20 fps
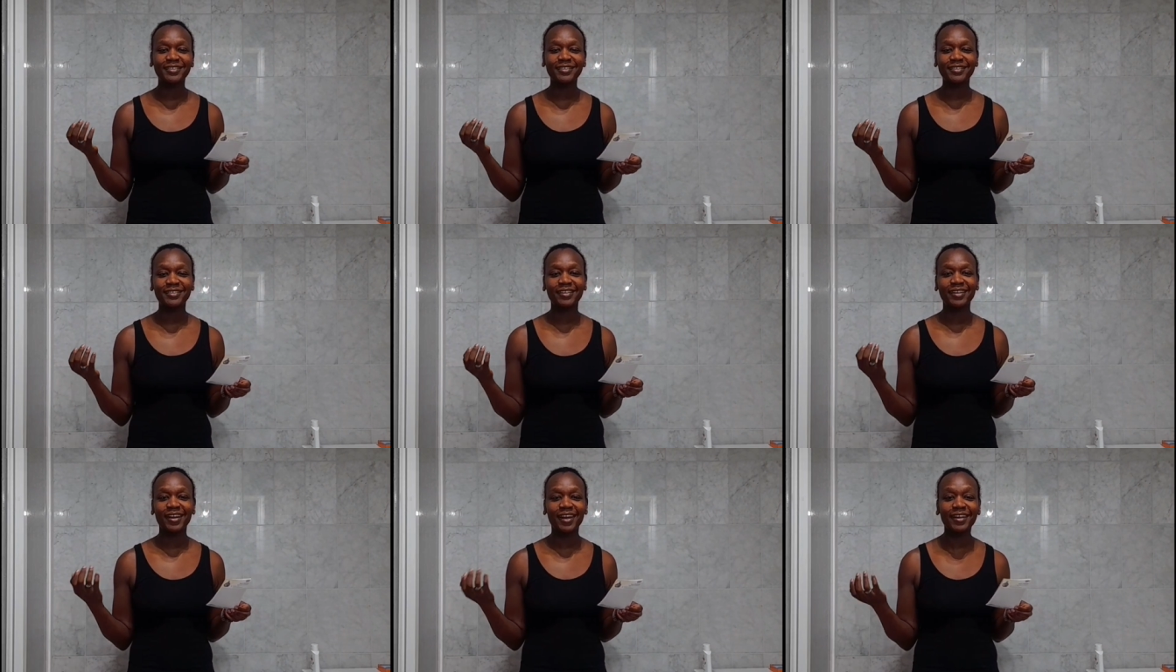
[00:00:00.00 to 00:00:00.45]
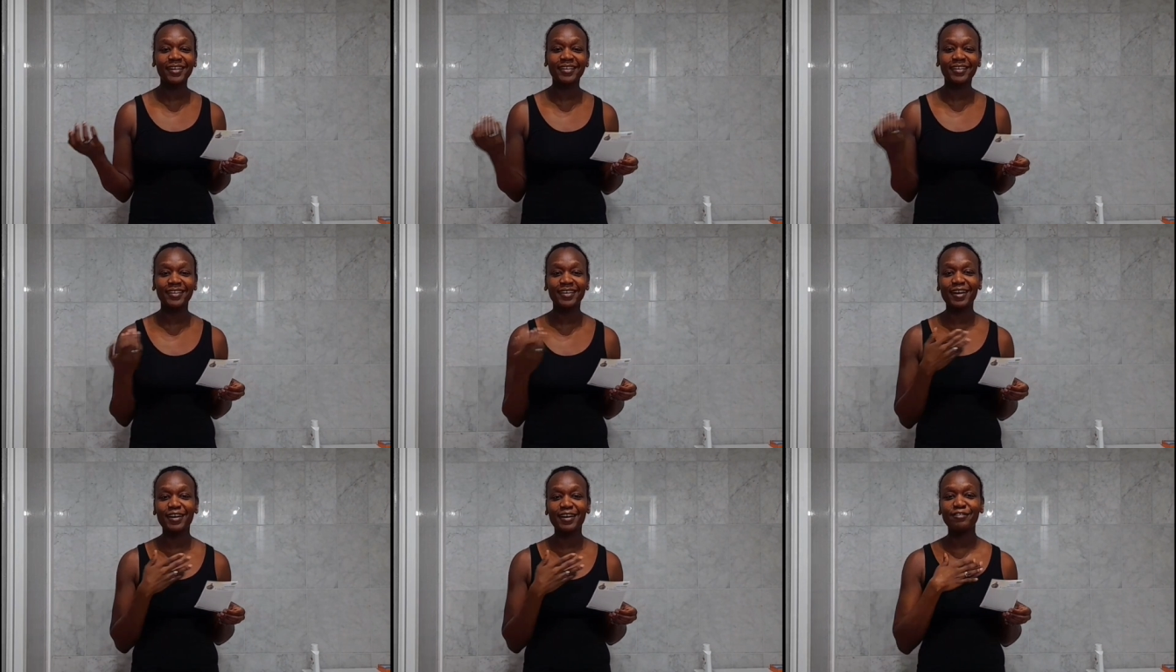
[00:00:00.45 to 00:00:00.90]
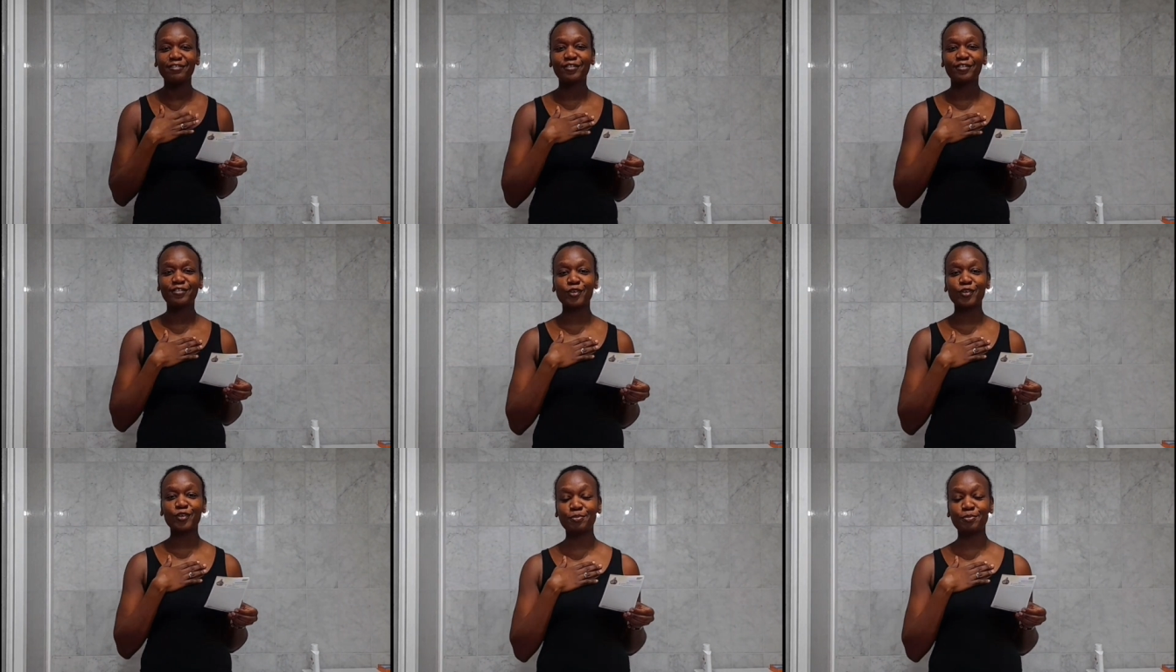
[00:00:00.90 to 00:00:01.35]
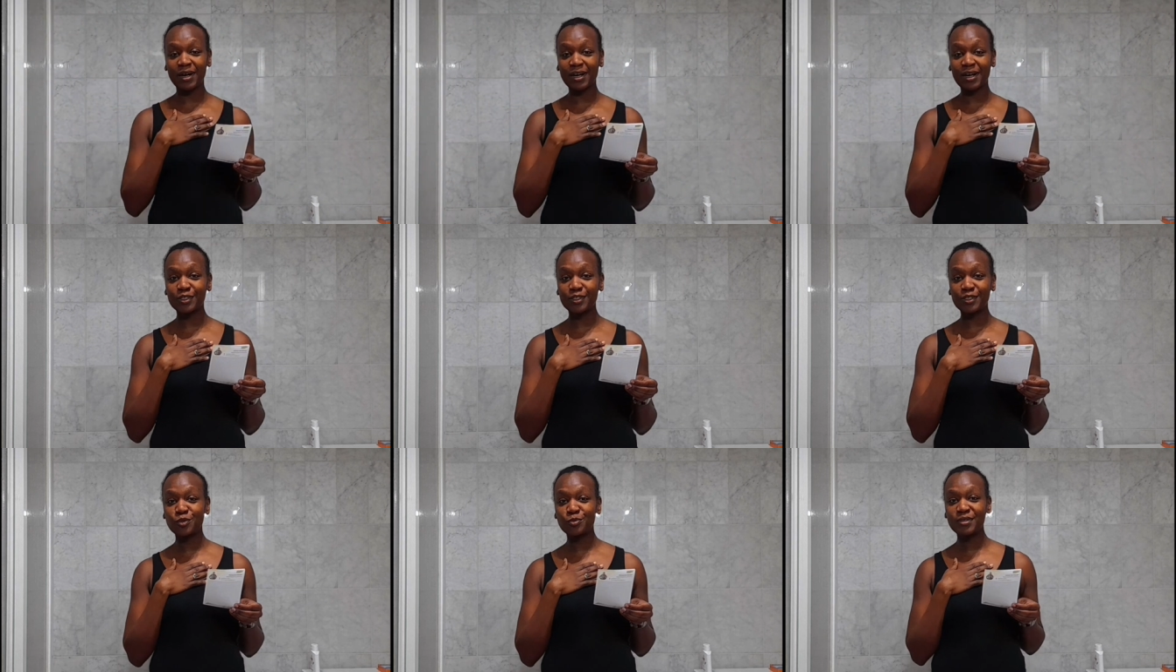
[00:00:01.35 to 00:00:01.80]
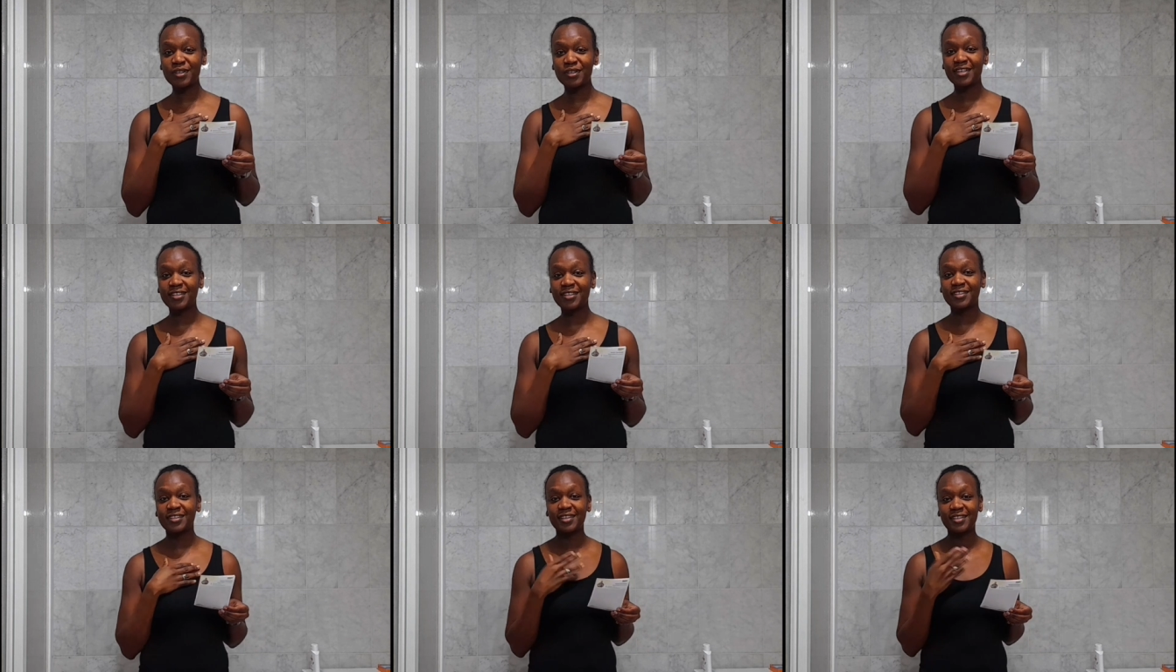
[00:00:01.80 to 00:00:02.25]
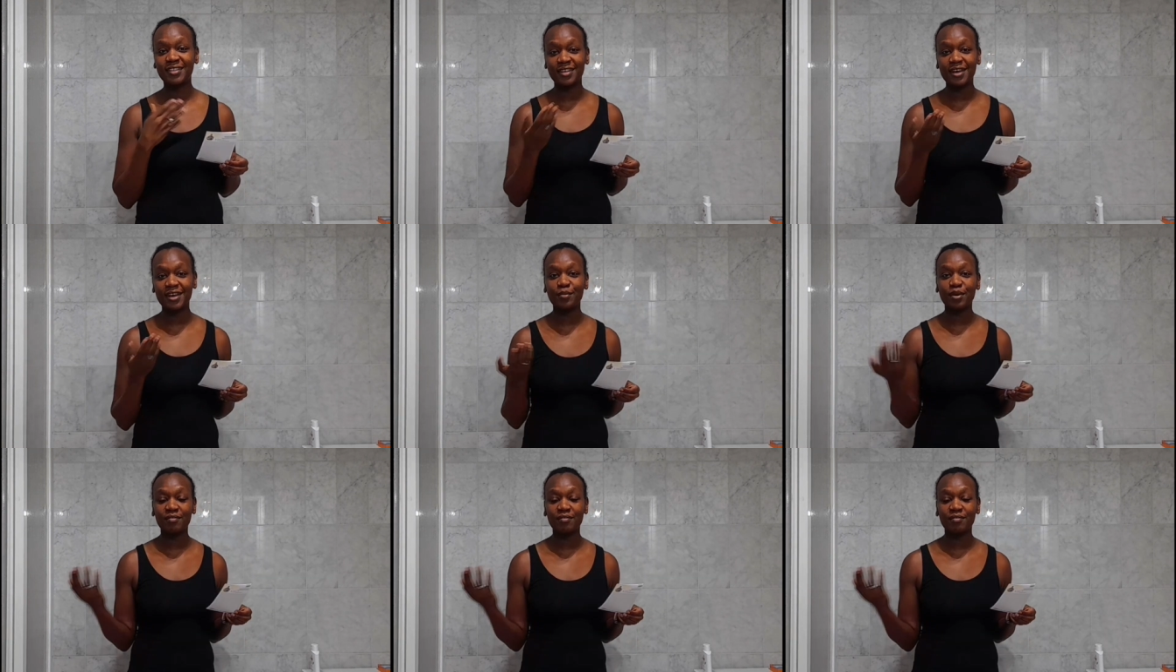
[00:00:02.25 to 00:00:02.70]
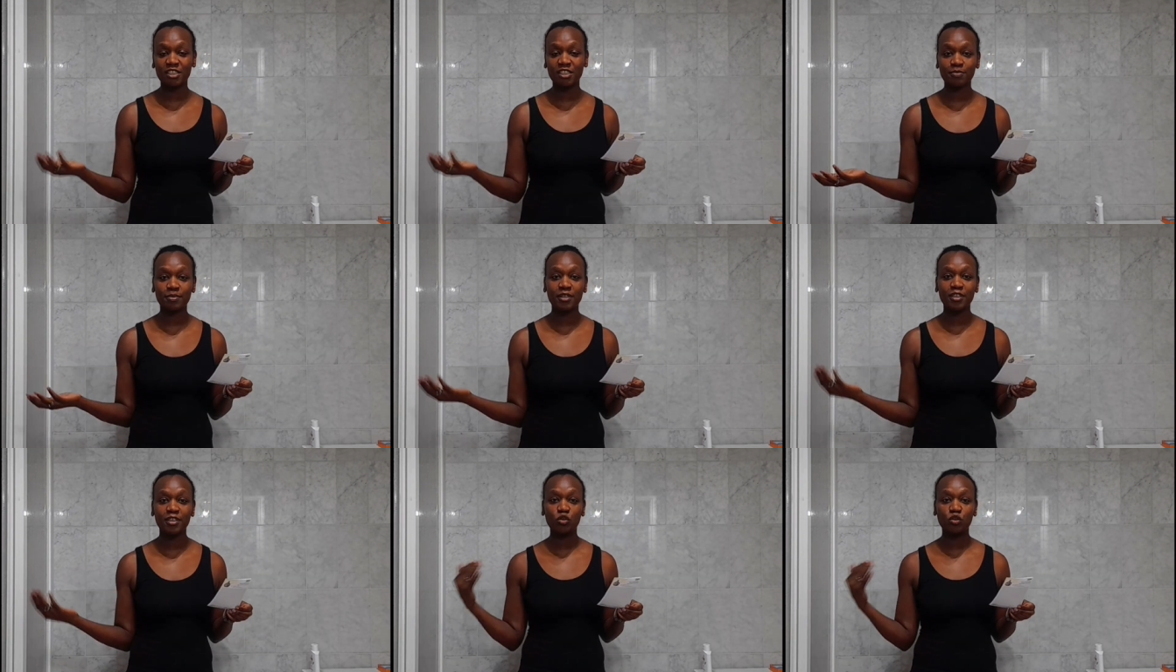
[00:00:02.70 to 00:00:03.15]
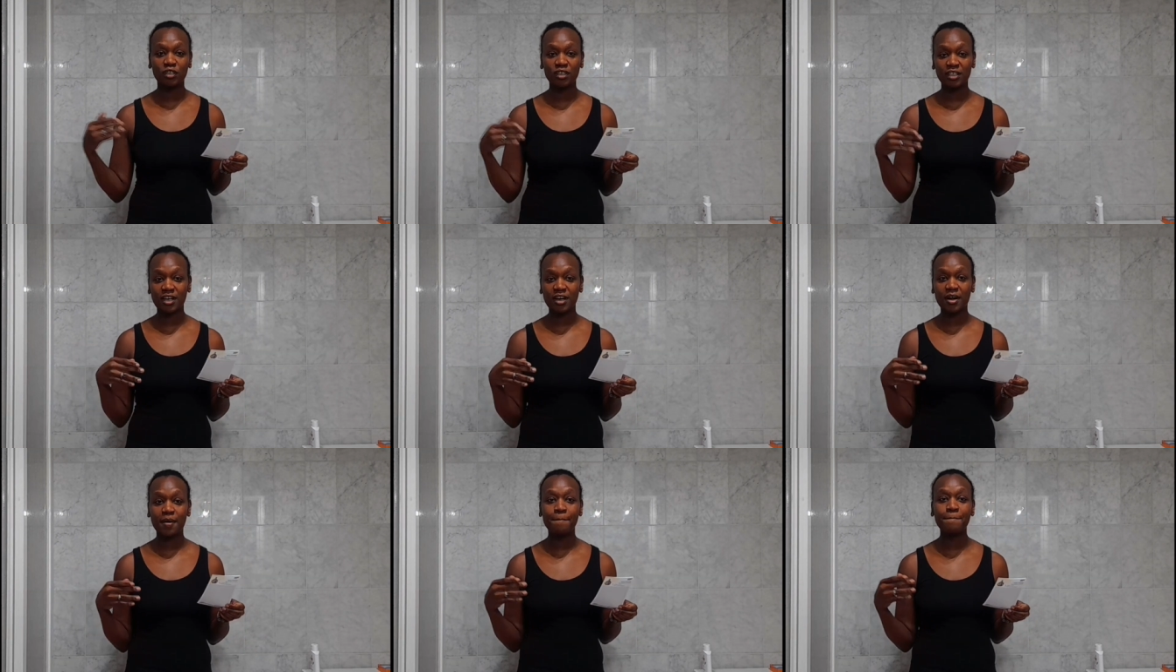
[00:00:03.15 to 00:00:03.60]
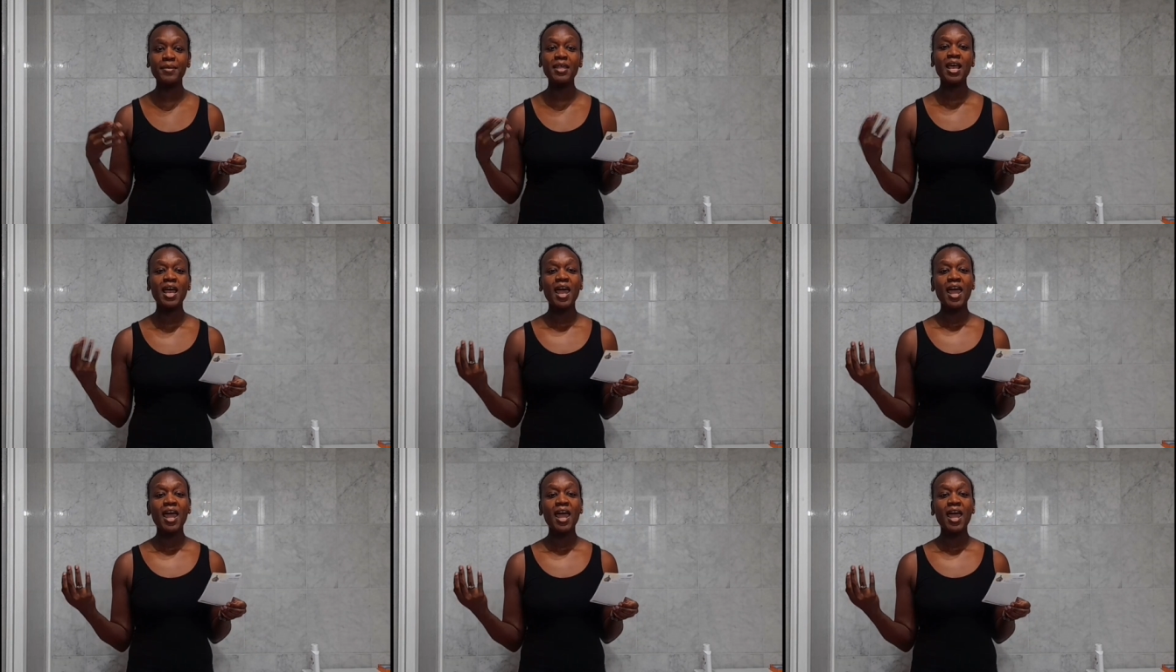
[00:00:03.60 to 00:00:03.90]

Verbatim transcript: lucky enough wrote back to me and said, yeah, we have a space, you can come.